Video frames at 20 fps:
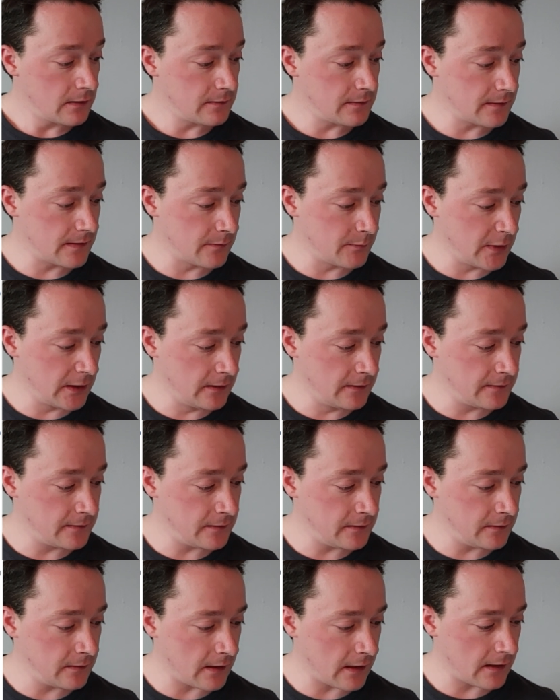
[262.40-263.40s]

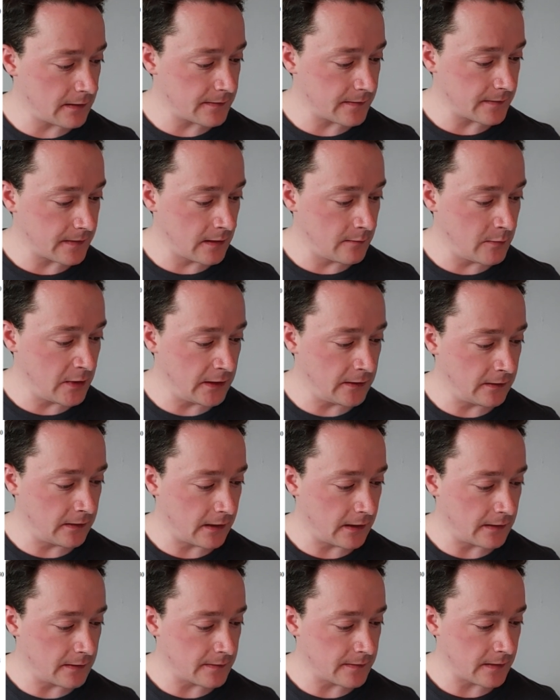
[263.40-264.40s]
disability has the same
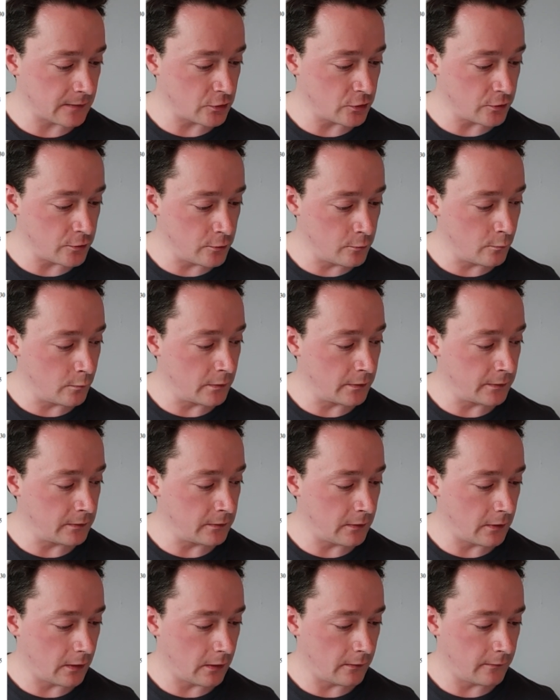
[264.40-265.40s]
meaning as Section
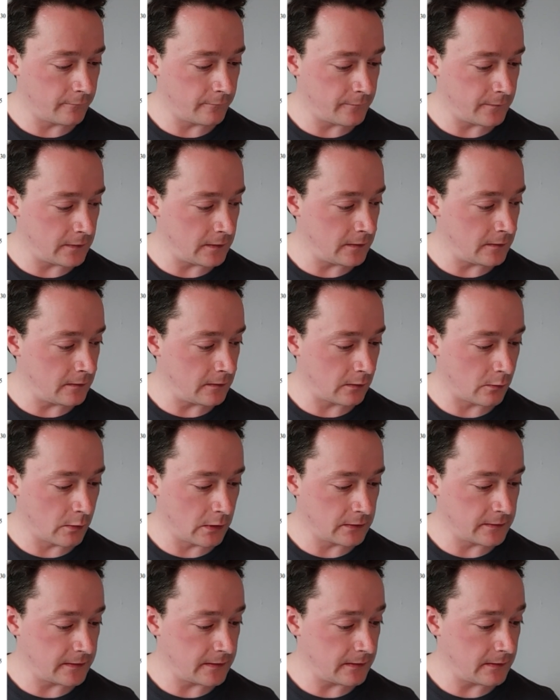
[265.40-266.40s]
2.1 of the
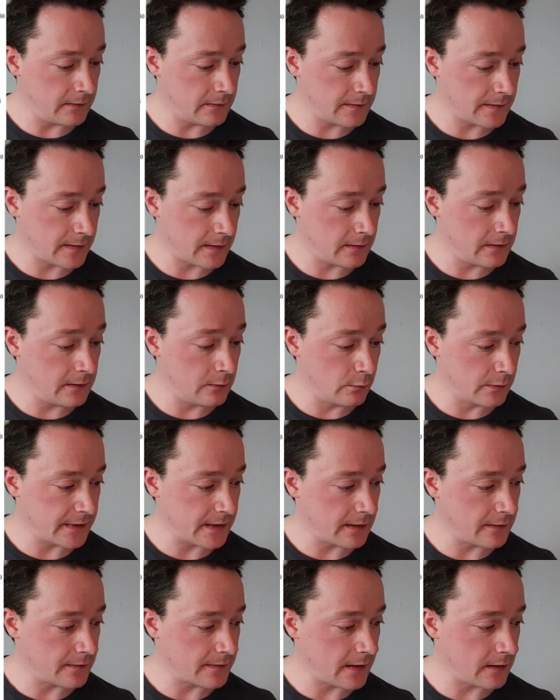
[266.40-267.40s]
Equal
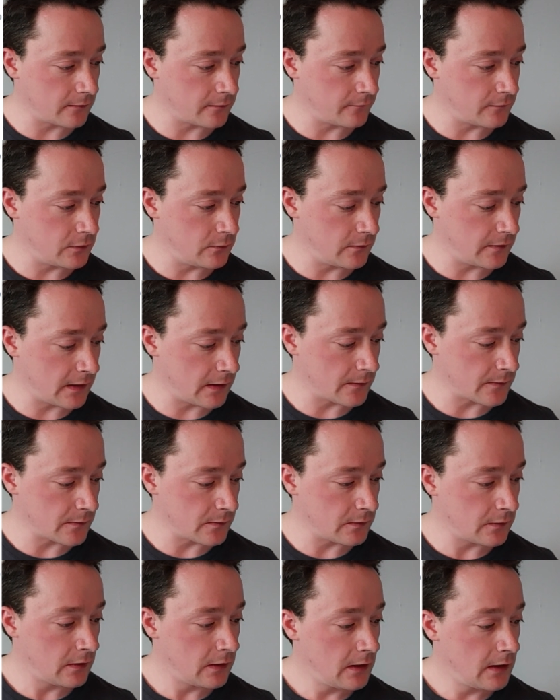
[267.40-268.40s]
Status Act of
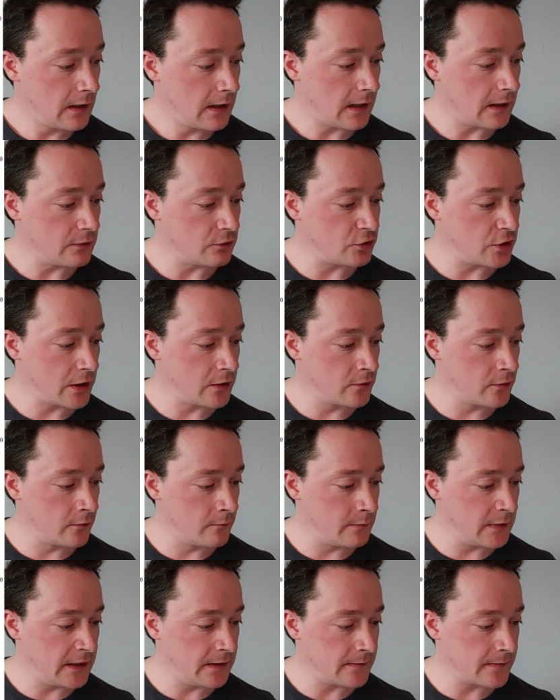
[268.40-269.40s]
2000. And
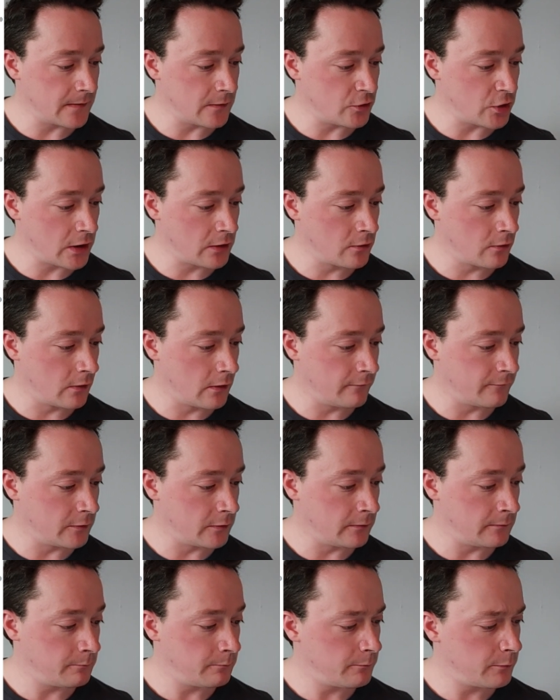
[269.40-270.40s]
gender means the gender of
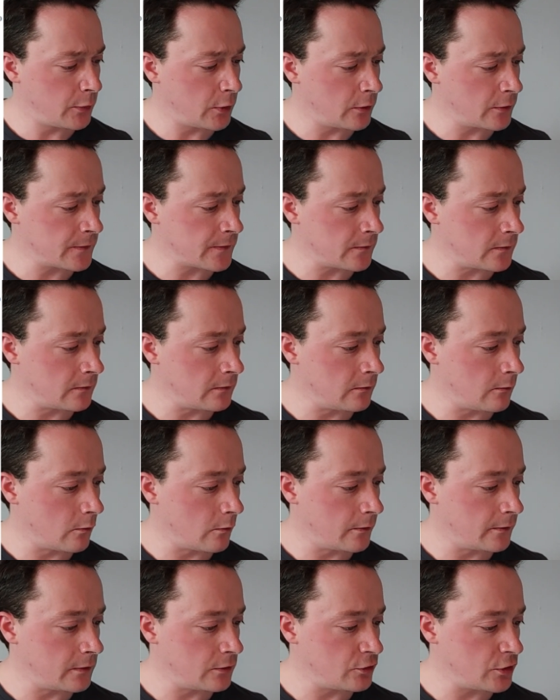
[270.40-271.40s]
a person
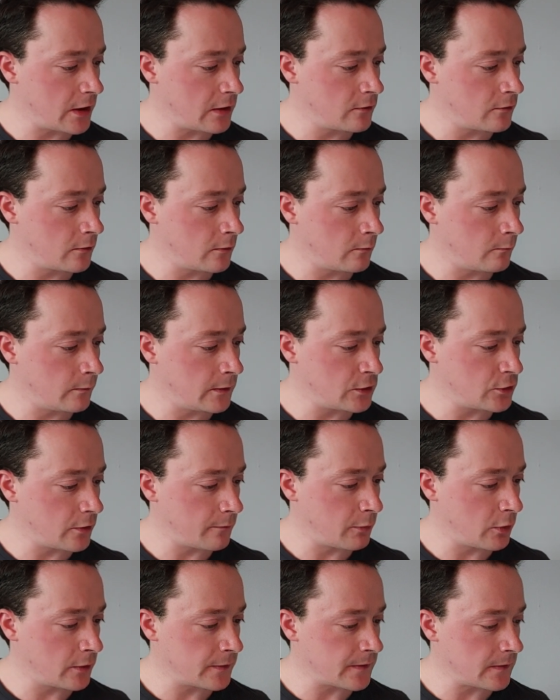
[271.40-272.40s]
or the gender which
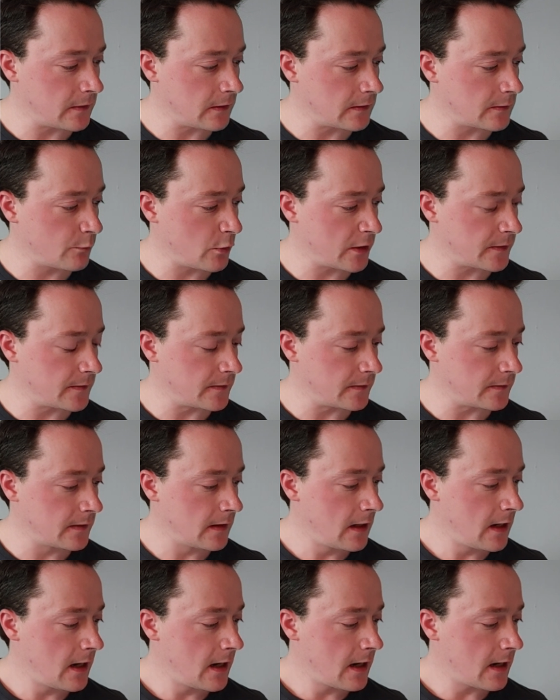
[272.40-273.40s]
a person
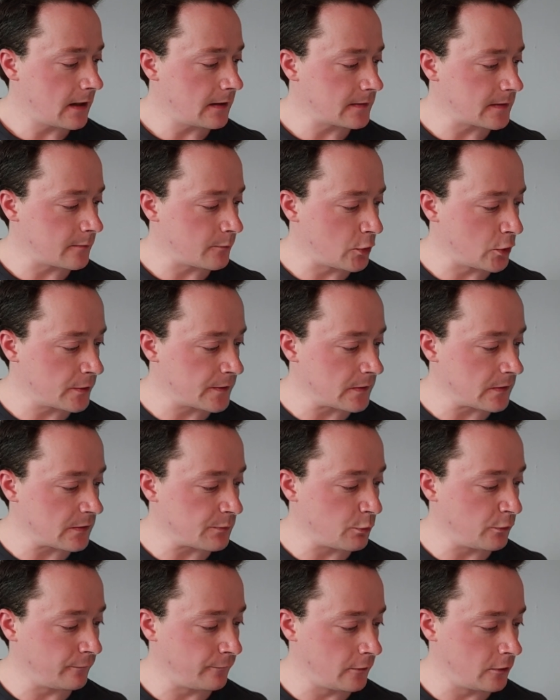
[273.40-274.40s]
expresses as the
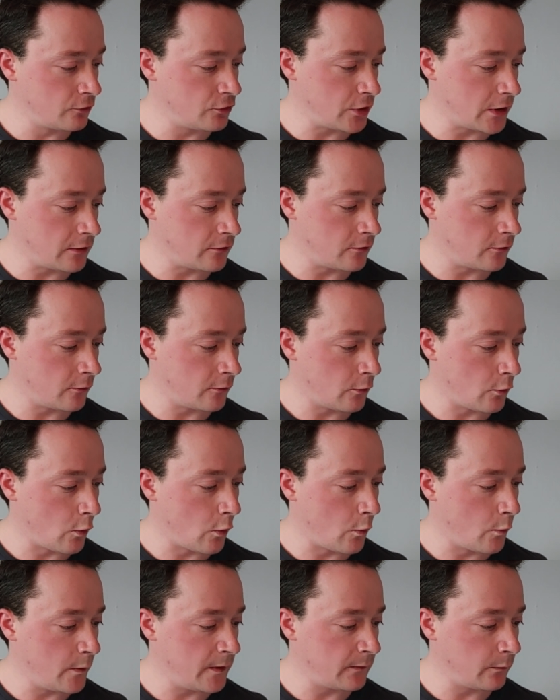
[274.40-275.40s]
person's preferred gender
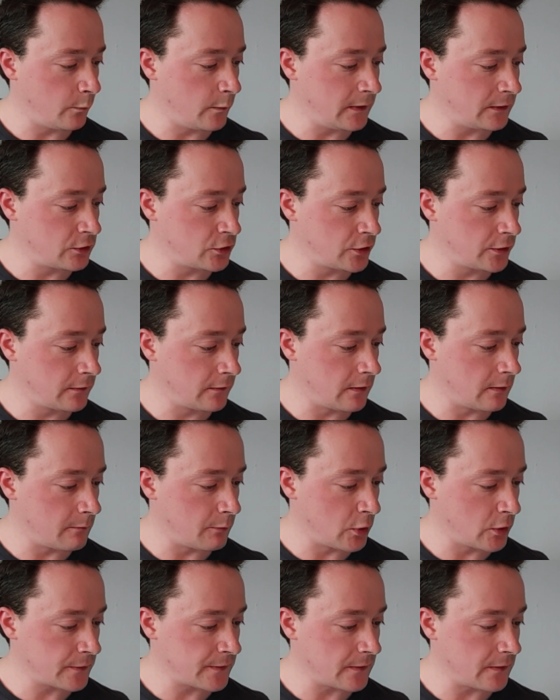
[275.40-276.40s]
or with which the
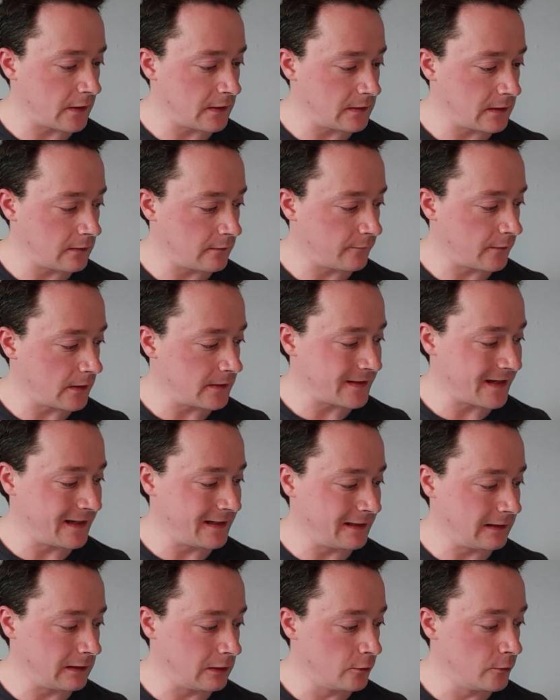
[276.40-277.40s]
person identifies,
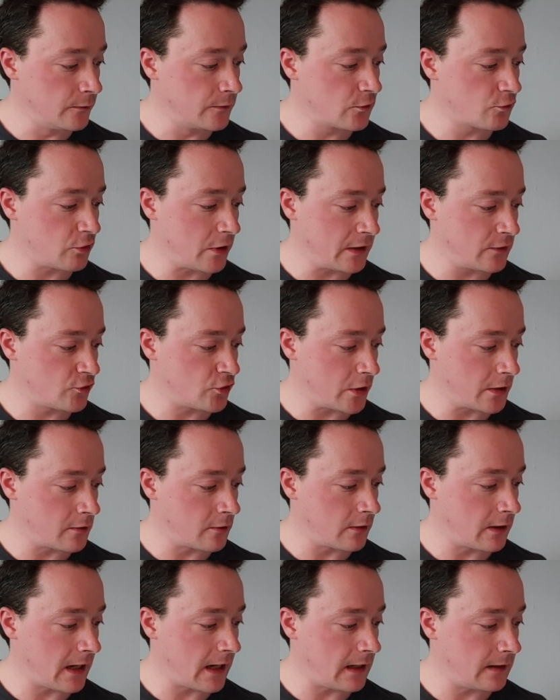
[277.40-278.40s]
and includes
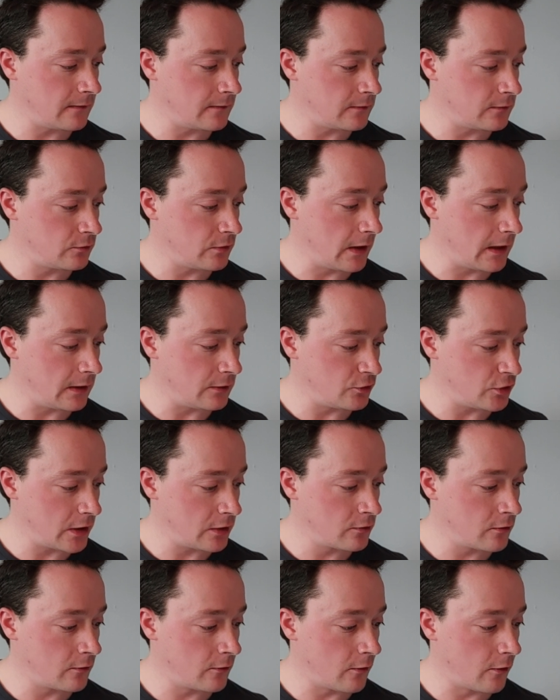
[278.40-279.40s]
transgender and a
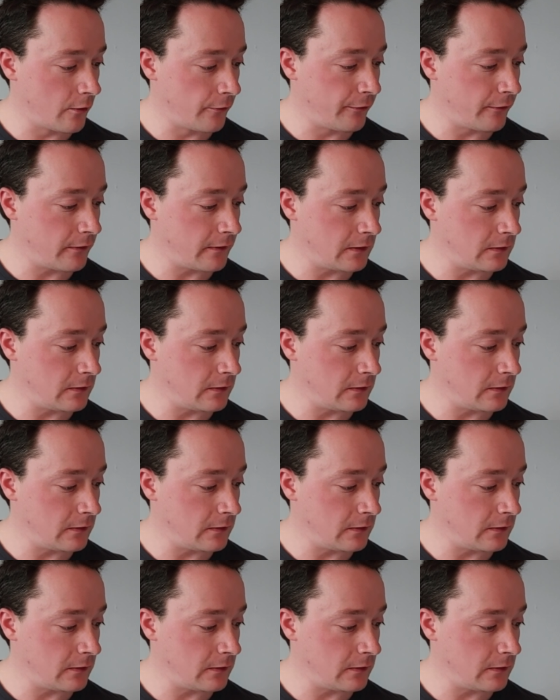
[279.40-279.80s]
gender other